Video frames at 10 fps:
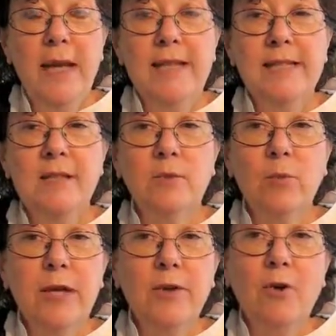as the
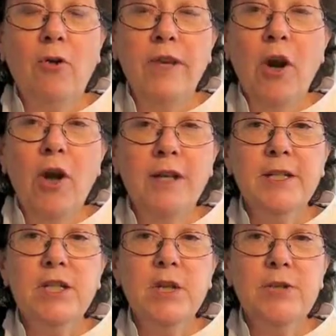reader or the
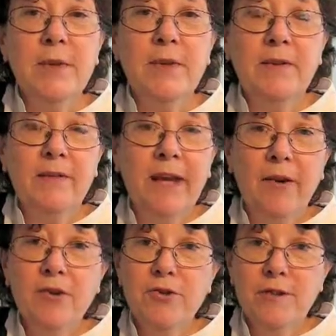audience know something that the
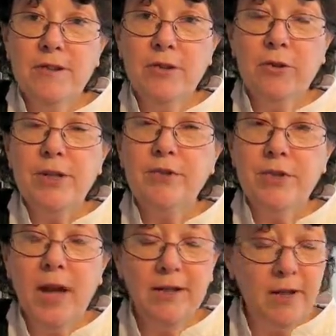characters in the story do
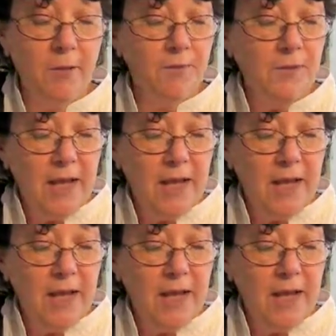not know.